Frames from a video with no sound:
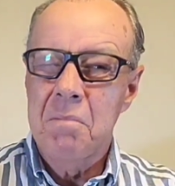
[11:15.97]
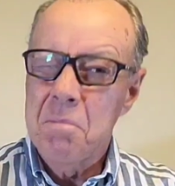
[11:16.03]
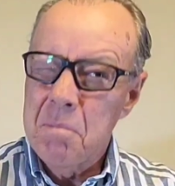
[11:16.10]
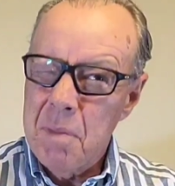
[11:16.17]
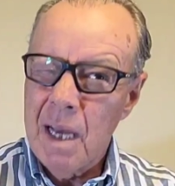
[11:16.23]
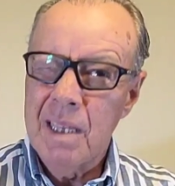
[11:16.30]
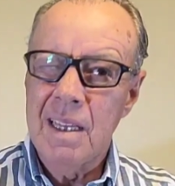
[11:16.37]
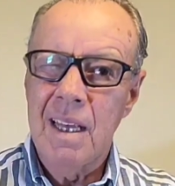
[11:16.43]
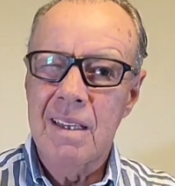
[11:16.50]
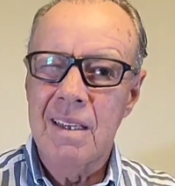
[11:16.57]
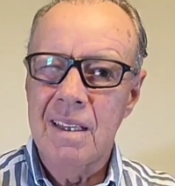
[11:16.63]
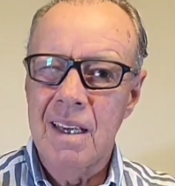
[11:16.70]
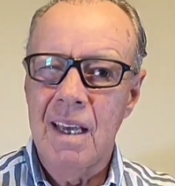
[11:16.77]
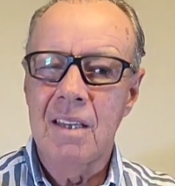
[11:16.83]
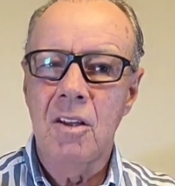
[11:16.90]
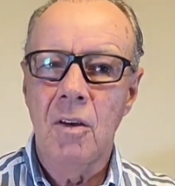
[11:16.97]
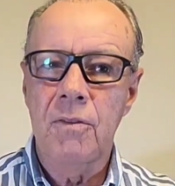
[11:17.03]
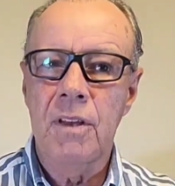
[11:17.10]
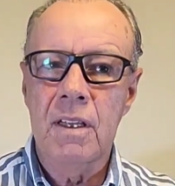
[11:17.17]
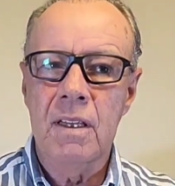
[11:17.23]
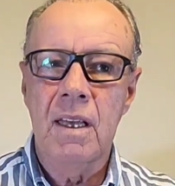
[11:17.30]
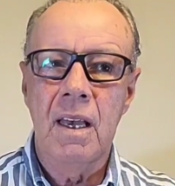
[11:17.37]
But at the end of
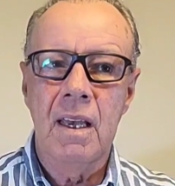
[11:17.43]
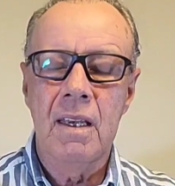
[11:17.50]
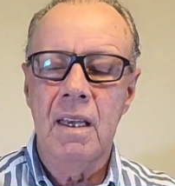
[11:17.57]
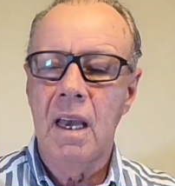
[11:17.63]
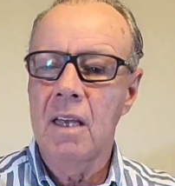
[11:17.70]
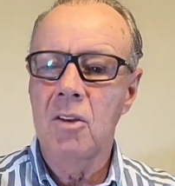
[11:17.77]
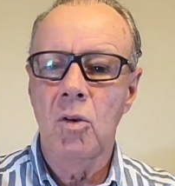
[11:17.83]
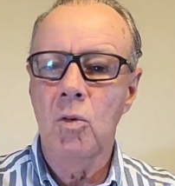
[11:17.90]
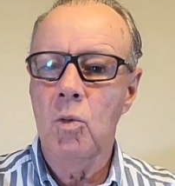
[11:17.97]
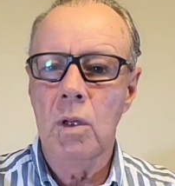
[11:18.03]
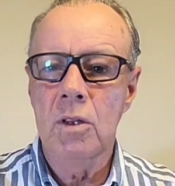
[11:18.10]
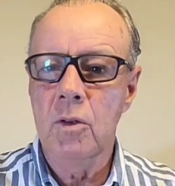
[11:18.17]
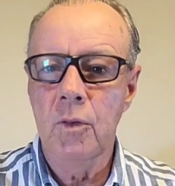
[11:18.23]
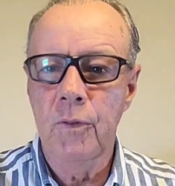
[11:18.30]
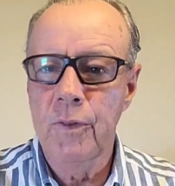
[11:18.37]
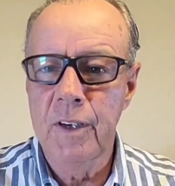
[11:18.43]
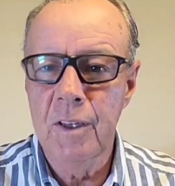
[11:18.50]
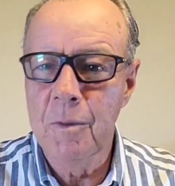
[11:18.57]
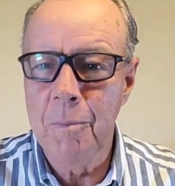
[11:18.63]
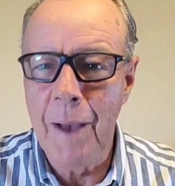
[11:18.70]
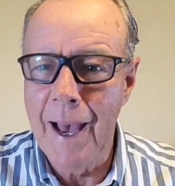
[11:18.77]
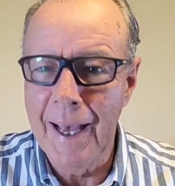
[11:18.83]
the day, I don't want to feel
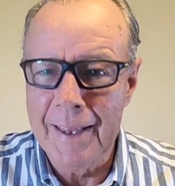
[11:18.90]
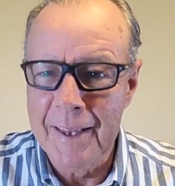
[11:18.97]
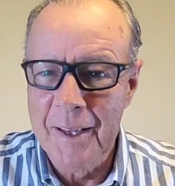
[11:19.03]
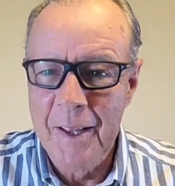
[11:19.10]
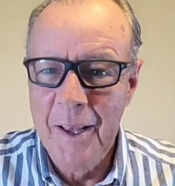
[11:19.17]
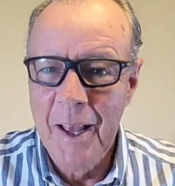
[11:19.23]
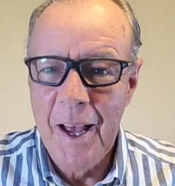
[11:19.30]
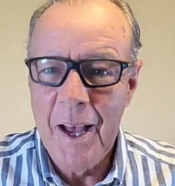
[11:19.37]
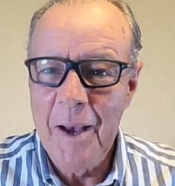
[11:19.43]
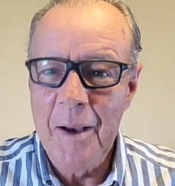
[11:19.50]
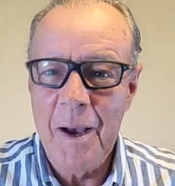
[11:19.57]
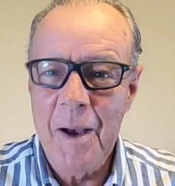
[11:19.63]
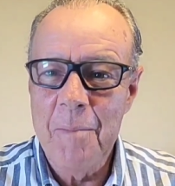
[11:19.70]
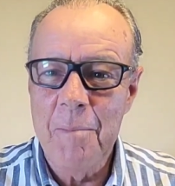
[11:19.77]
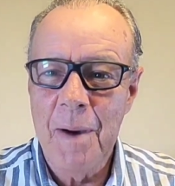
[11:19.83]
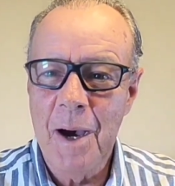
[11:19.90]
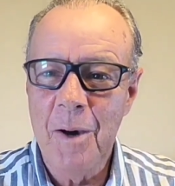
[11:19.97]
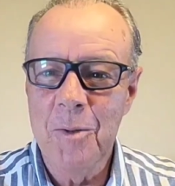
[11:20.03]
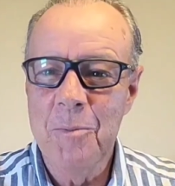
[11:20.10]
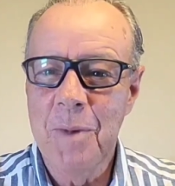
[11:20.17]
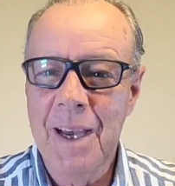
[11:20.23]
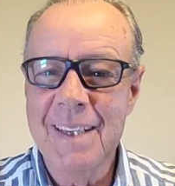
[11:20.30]
bad
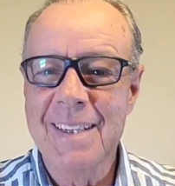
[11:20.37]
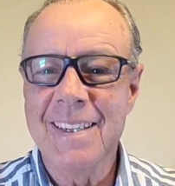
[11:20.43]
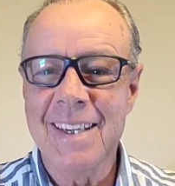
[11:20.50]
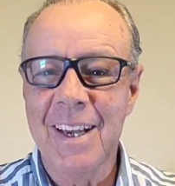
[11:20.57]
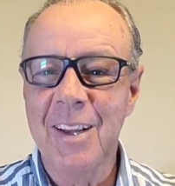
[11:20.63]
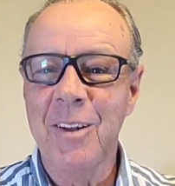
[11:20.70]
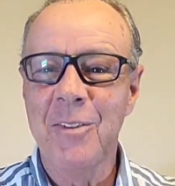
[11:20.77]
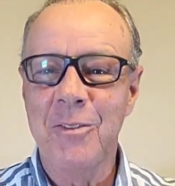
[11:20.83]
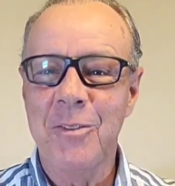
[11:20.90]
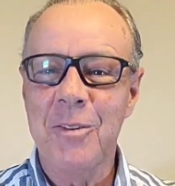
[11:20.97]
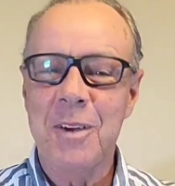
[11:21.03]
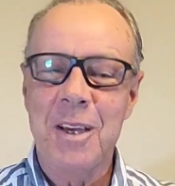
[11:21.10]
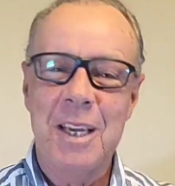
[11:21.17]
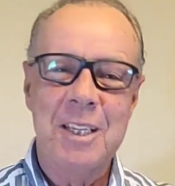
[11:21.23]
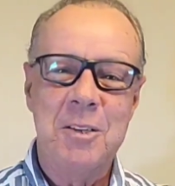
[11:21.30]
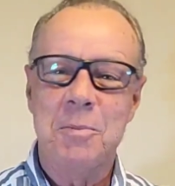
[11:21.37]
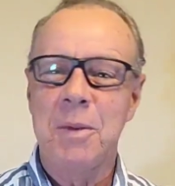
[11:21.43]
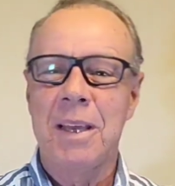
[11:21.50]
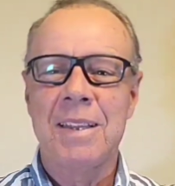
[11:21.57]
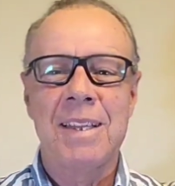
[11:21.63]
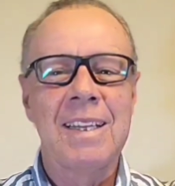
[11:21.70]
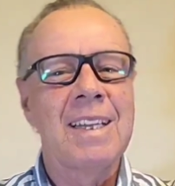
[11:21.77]
about myself
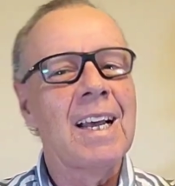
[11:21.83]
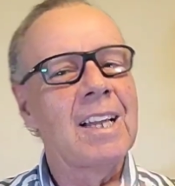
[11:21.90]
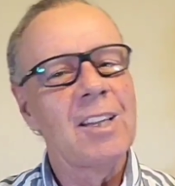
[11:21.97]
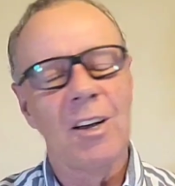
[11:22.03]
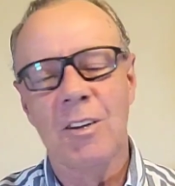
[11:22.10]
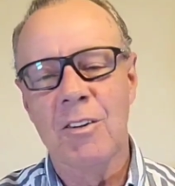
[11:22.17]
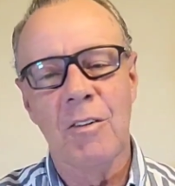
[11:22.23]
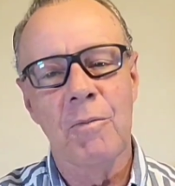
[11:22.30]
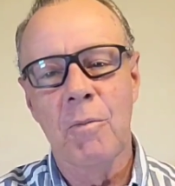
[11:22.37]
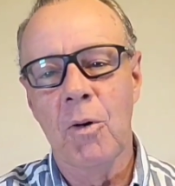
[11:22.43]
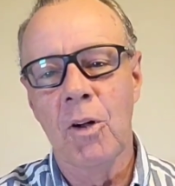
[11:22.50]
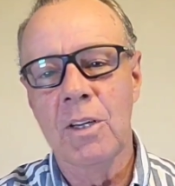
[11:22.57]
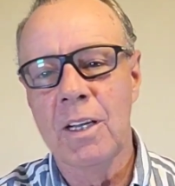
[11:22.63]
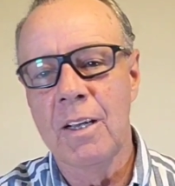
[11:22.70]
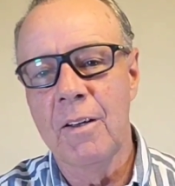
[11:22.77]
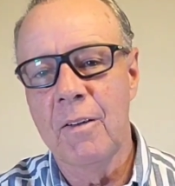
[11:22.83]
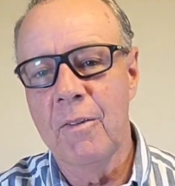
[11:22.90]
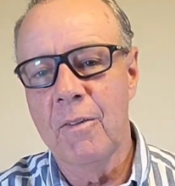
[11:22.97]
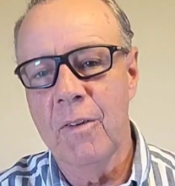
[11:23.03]
spending a lot of money